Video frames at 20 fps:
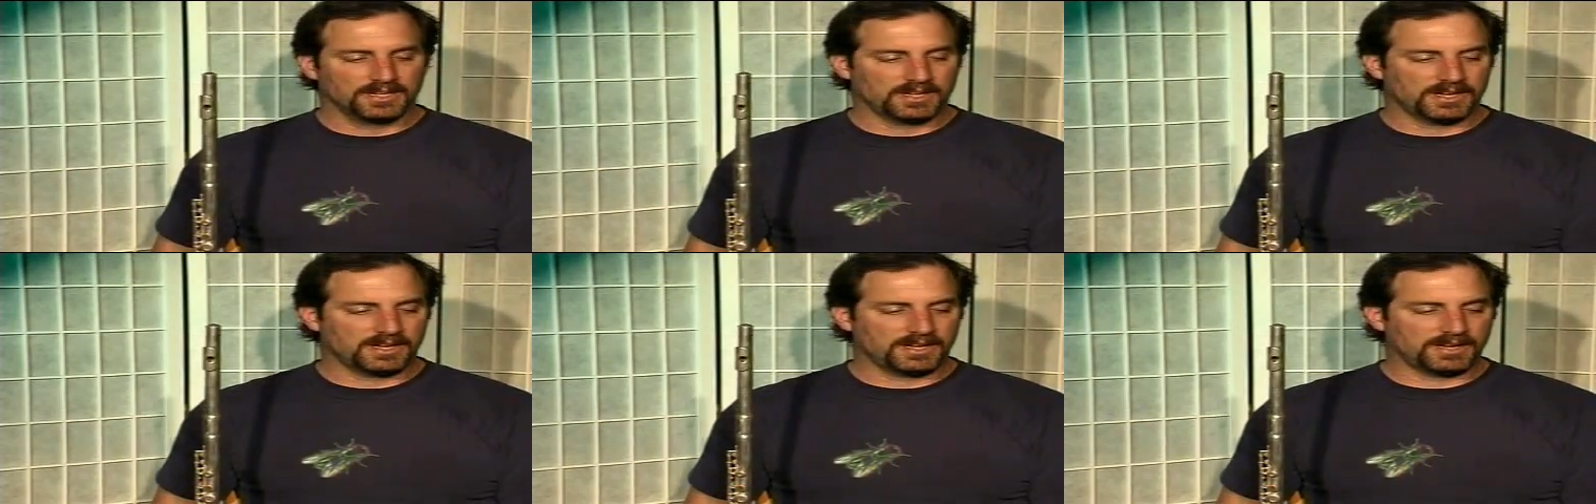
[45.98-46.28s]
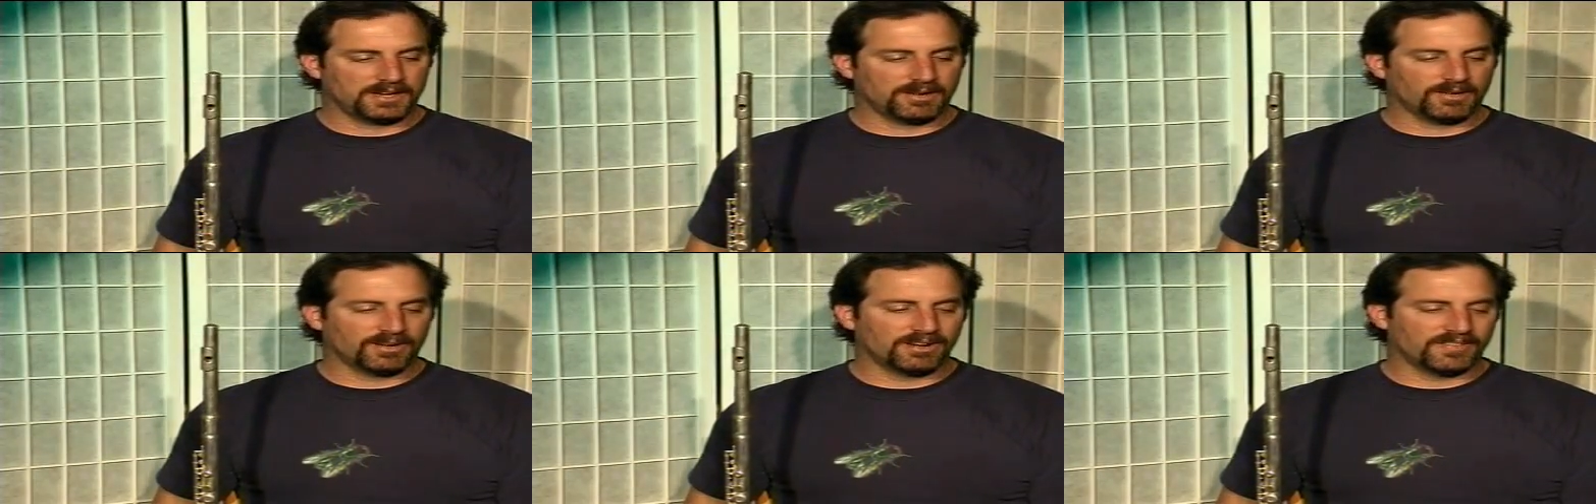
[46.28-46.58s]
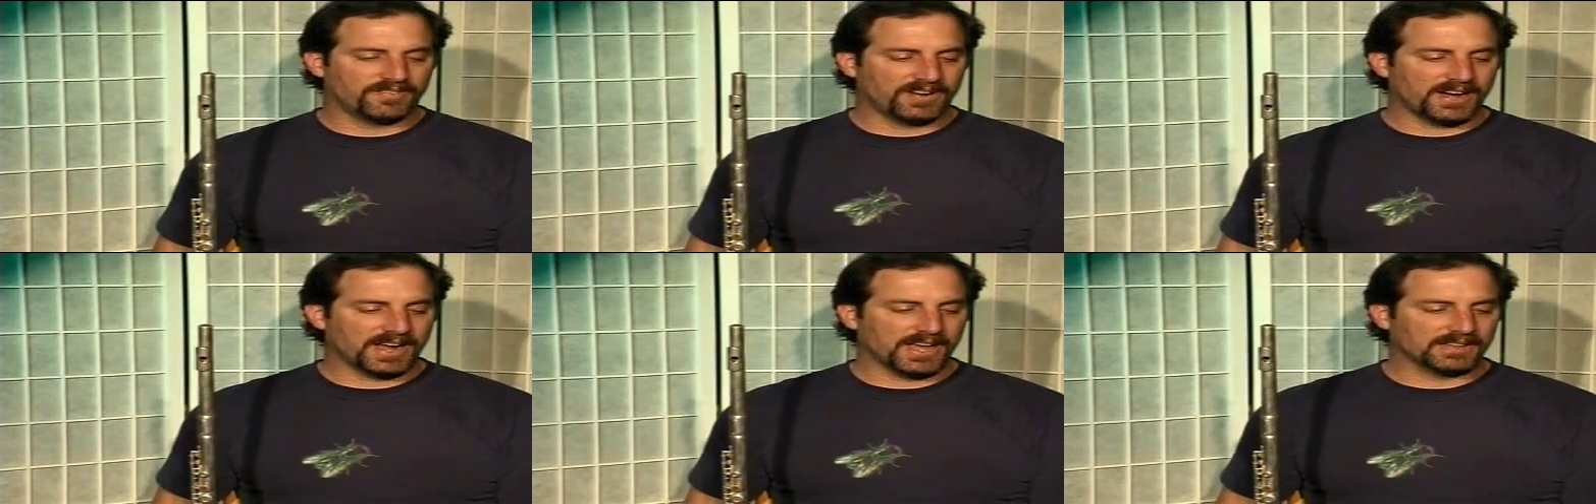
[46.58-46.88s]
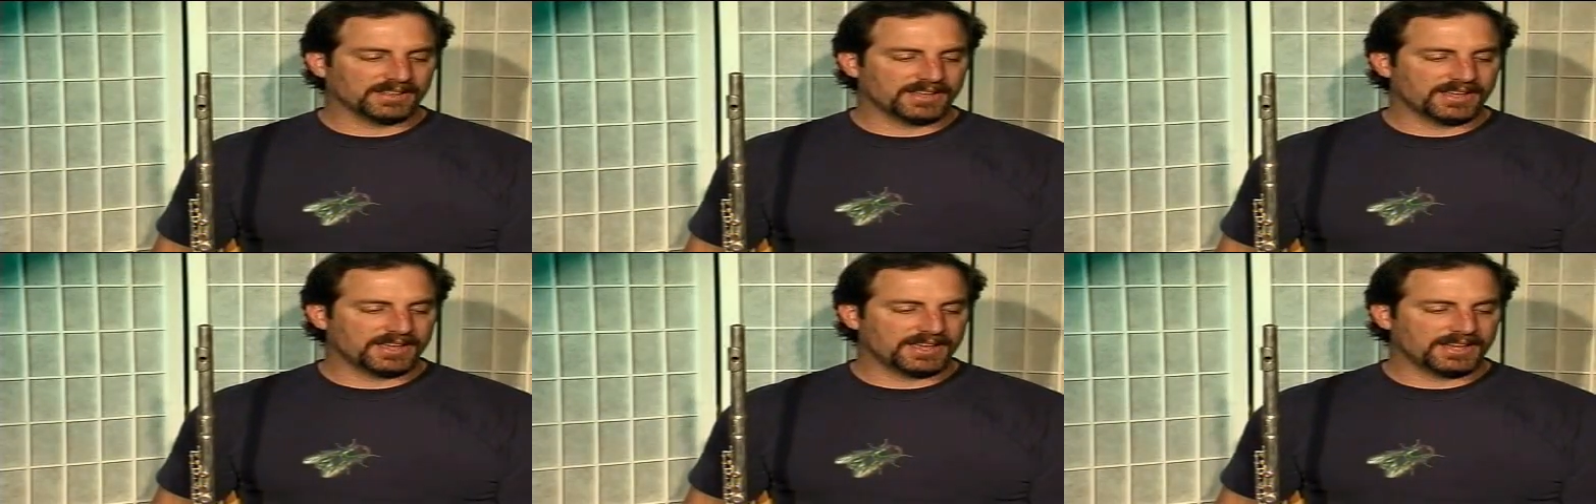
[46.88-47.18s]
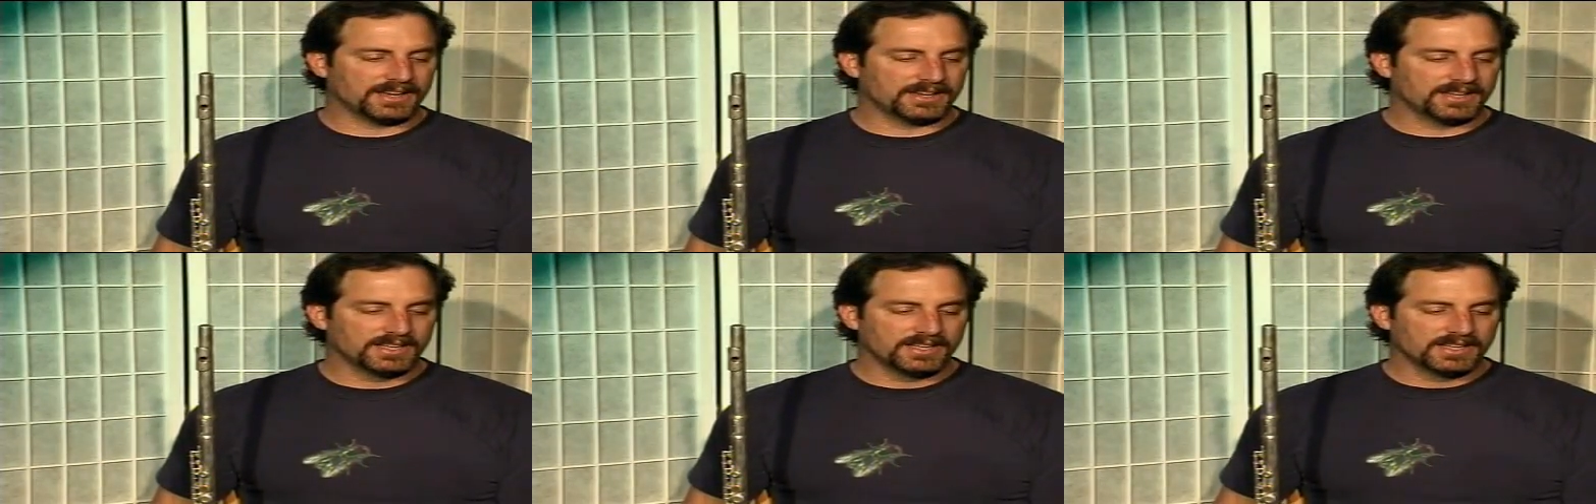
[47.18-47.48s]
or a
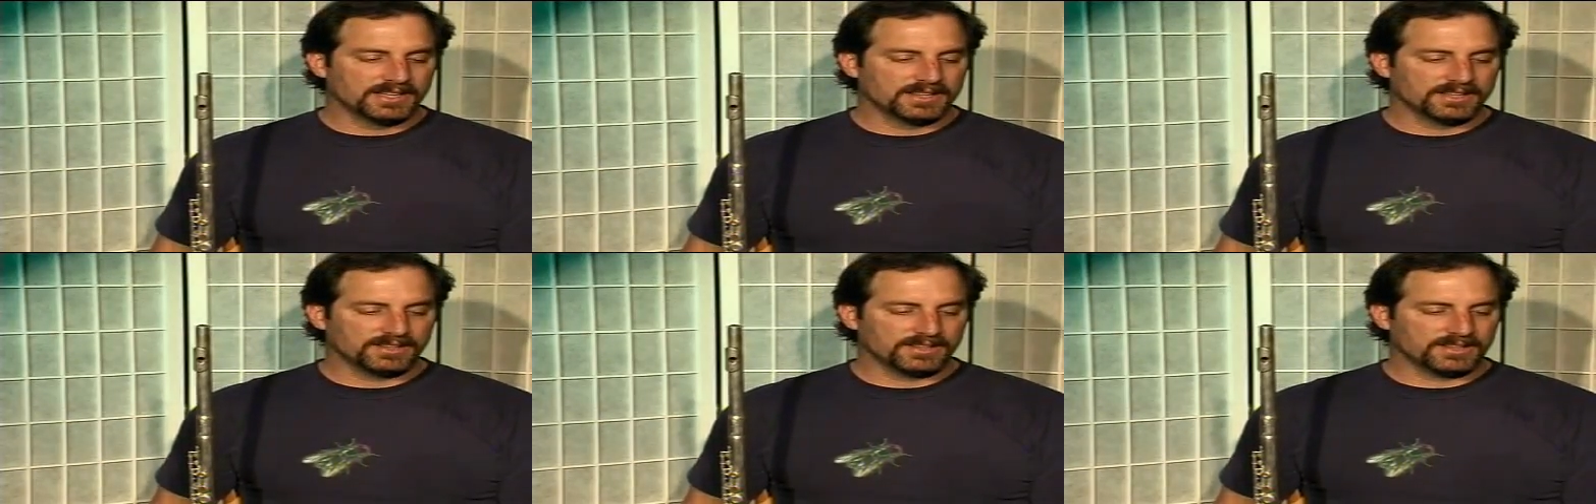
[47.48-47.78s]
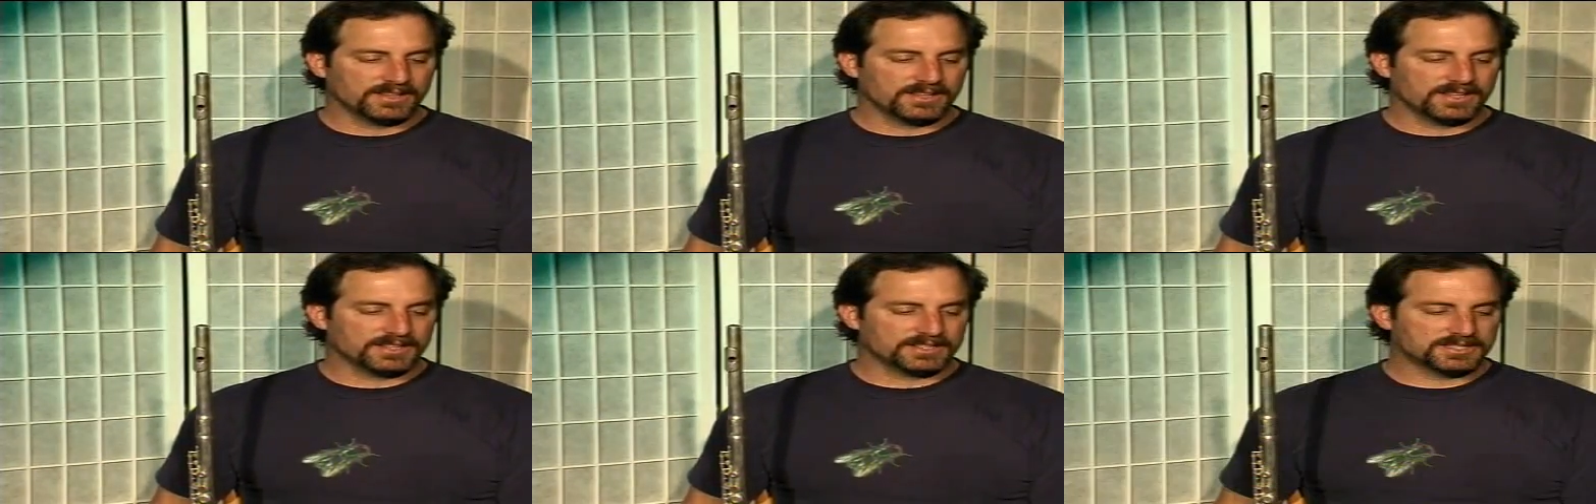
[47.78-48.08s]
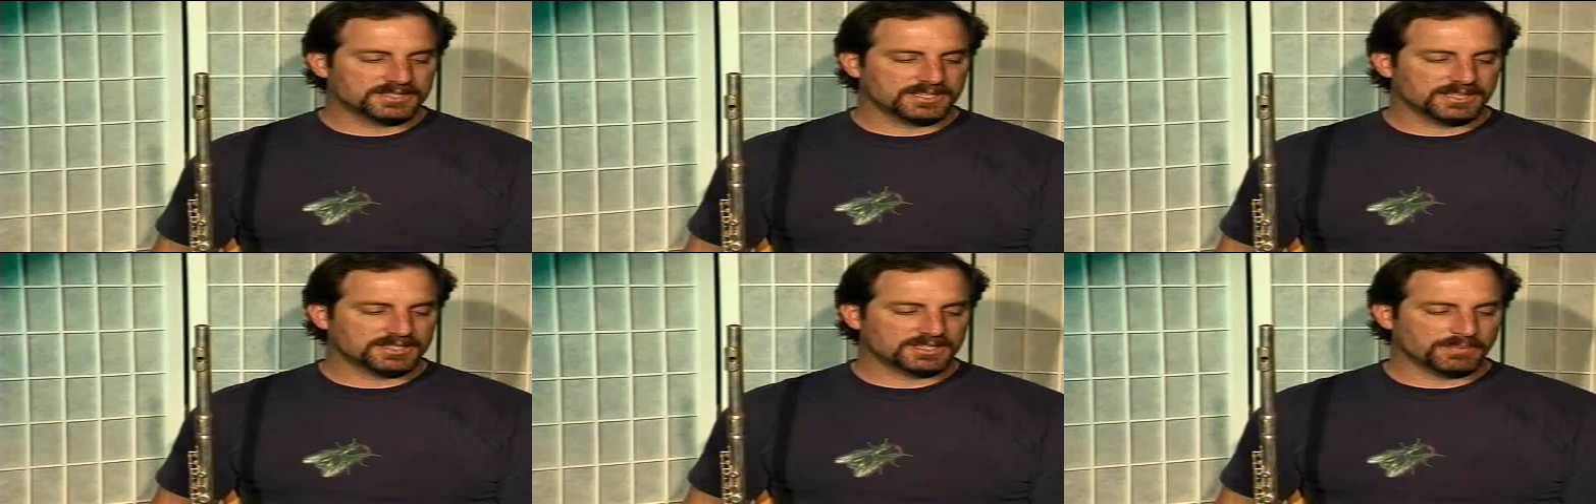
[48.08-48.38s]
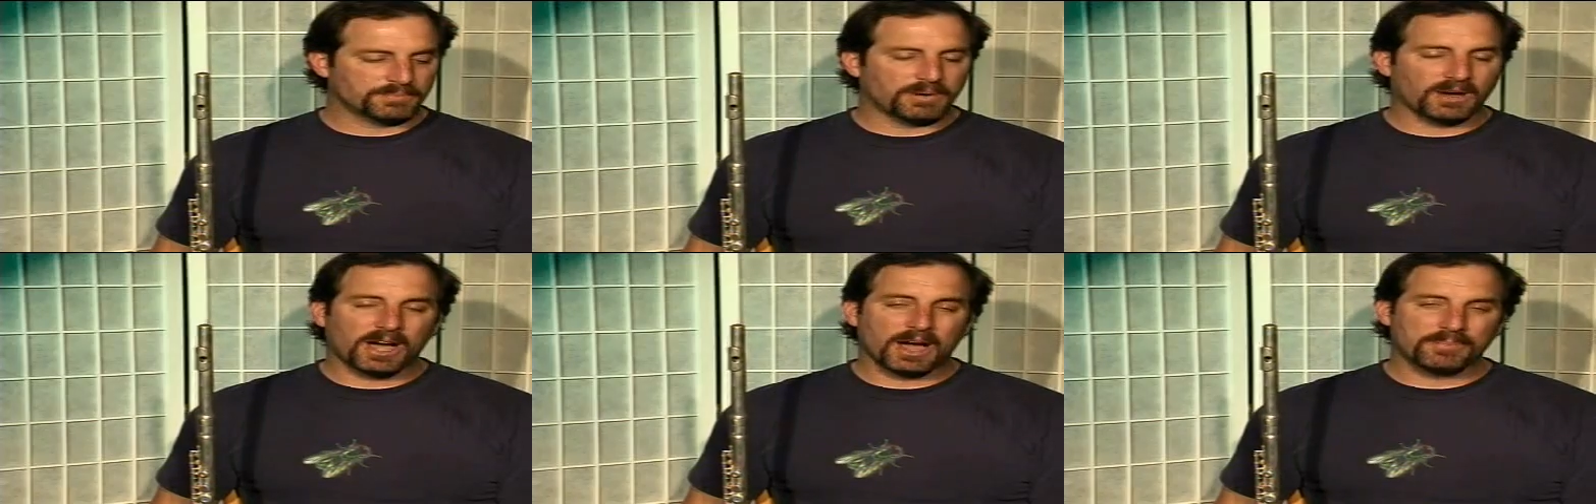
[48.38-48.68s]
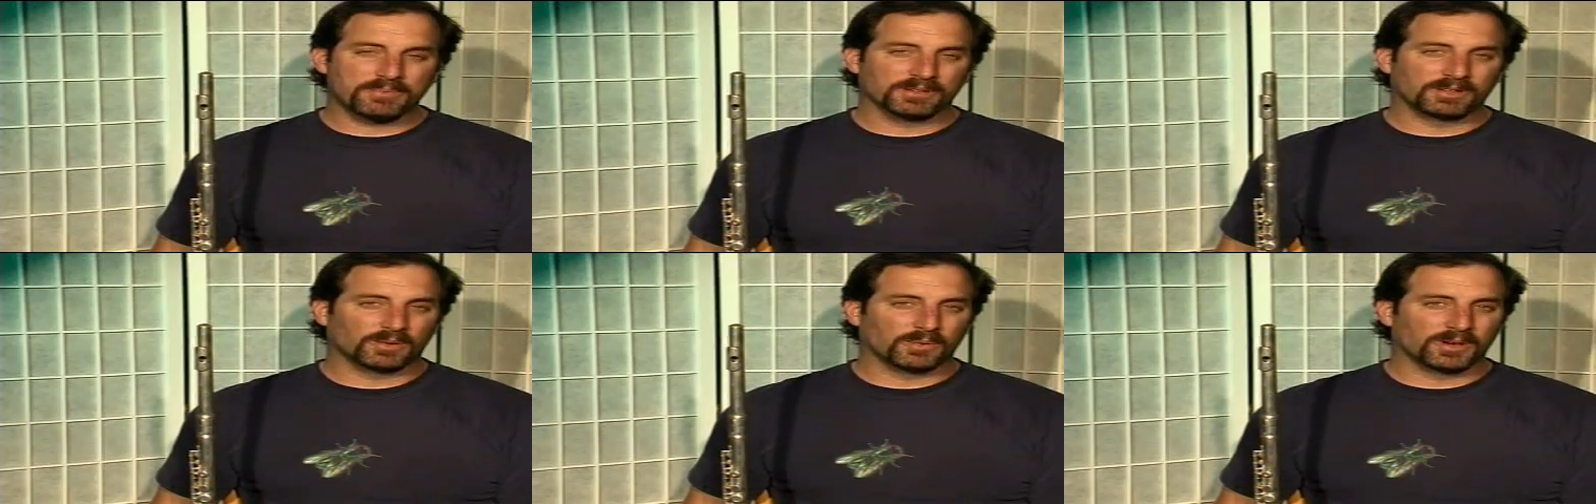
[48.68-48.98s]
violin, it's such a
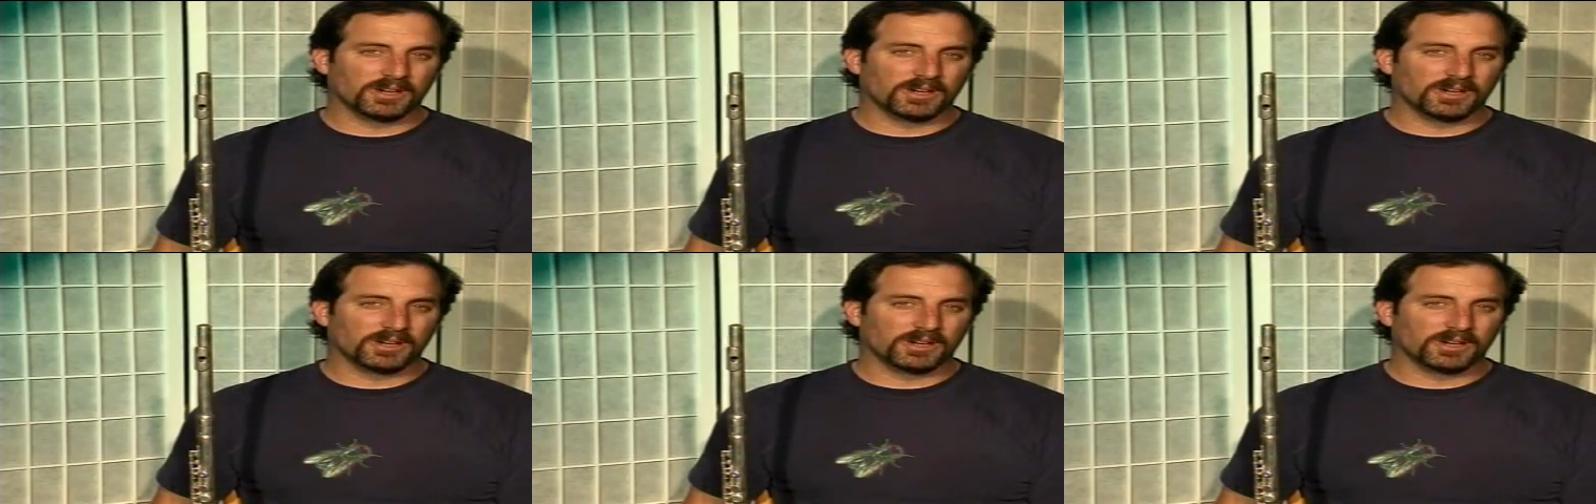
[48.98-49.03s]
popular,